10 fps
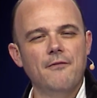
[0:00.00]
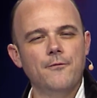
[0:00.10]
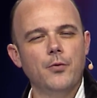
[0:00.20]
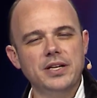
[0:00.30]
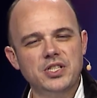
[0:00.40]

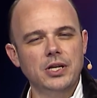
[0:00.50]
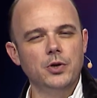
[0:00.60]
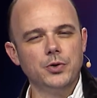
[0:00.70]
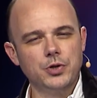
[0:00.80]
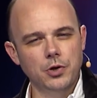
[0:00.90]
Every
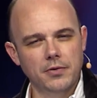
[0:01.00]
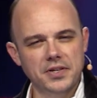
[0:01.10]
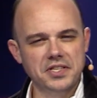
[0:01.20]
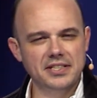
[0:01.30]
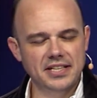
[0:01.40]
single
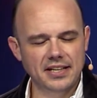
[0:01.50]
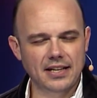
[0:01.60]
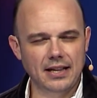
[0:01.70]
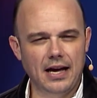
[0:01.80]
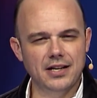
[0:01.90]
service at 10
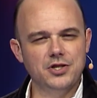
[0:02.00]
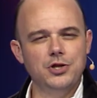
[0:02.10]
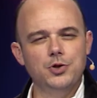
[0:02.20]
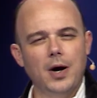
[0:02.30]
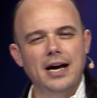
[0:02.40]
o'clock,
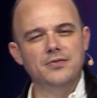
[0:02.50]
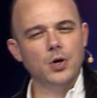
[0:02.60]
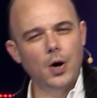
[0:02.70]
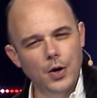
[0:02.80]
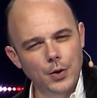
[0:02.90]
she
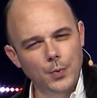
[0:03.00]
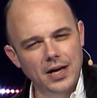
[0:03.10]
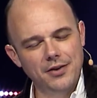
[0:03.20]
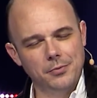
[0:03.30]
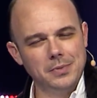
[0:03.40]
drives all the
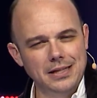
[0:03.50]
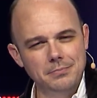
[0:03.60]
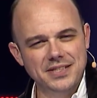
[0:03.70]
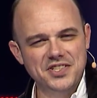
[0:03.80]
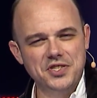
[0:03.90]
way from
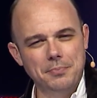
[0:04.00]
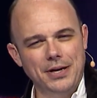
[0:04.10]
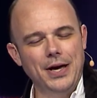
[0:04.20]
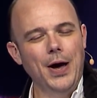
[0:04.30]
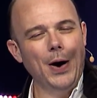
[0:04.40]
Clinton,
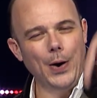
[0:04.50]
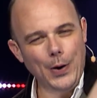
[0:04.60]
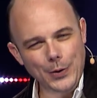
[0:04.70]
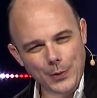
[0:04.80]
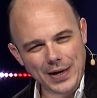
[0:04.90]
Mississippi,
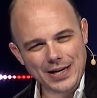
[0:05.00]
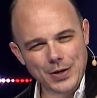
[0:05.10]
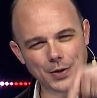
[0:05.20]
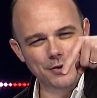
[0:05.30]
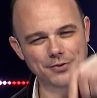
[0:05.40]
all the way
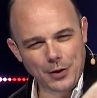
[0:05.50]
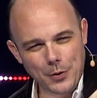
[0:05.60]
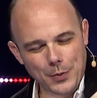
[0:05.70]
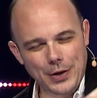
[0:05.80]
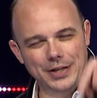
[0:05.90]
here to
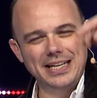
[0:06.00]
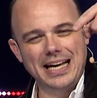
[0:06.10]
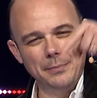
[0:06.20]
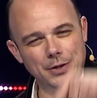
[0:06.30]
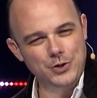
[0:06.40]
Flowood to
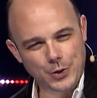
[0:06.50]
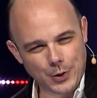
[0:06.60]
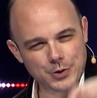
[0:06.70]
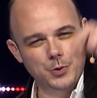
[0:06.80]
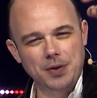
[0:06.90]
come to
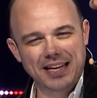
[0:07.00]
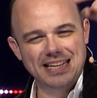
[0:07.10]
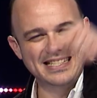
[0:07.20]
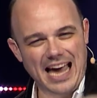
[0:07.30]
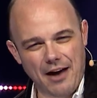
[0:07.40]
church with
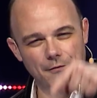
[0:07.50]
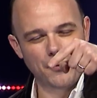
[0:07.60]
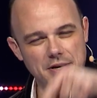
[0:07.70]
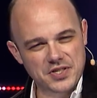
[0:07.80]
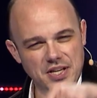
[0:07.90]
us
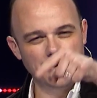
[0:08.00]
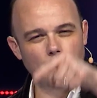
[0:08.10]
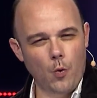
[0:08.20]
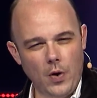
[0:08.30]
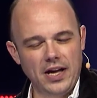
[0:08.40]
every
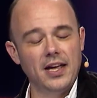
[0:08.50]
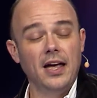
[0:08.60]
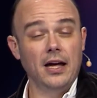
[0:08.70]
single week.